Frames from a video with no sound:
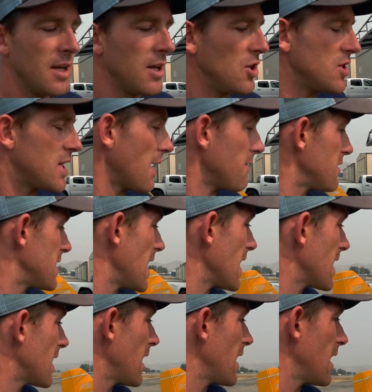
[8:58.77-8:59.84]
You just have to
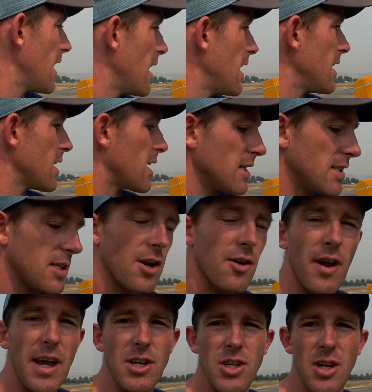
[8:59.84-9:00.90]
take into
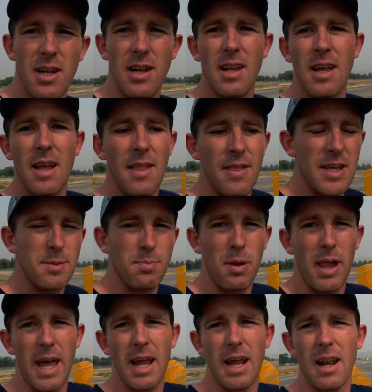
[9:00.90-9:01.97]
consideration, this
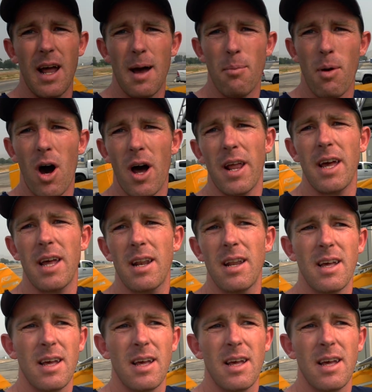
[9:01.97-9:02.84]
plane, I bought it